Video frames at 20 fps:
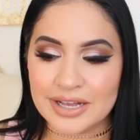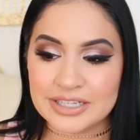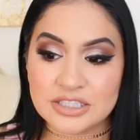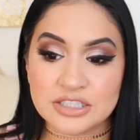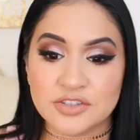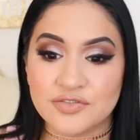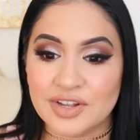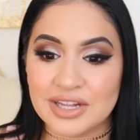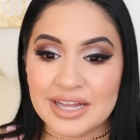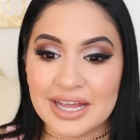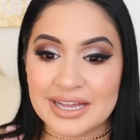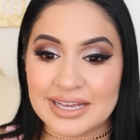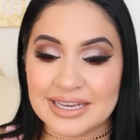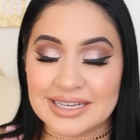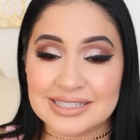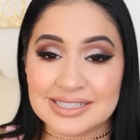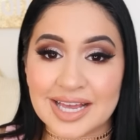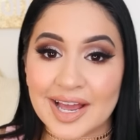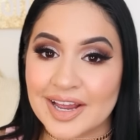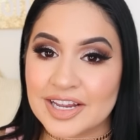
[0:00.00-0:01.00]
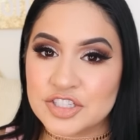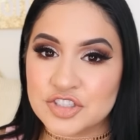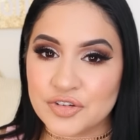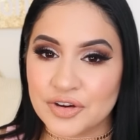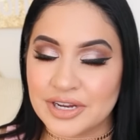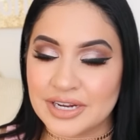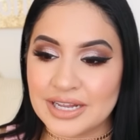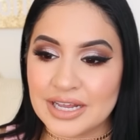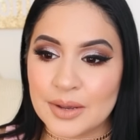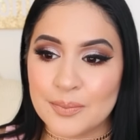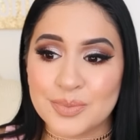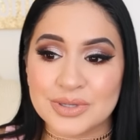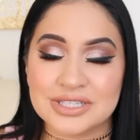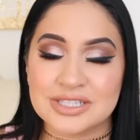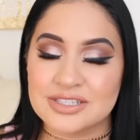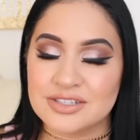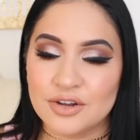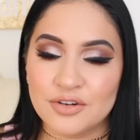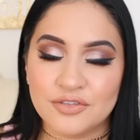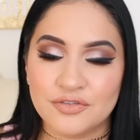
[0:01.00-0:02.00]
I just feel like it's hydrating but
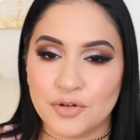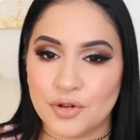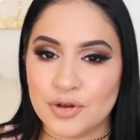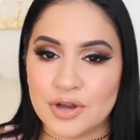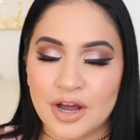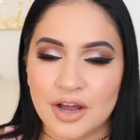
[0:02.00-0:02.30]
still full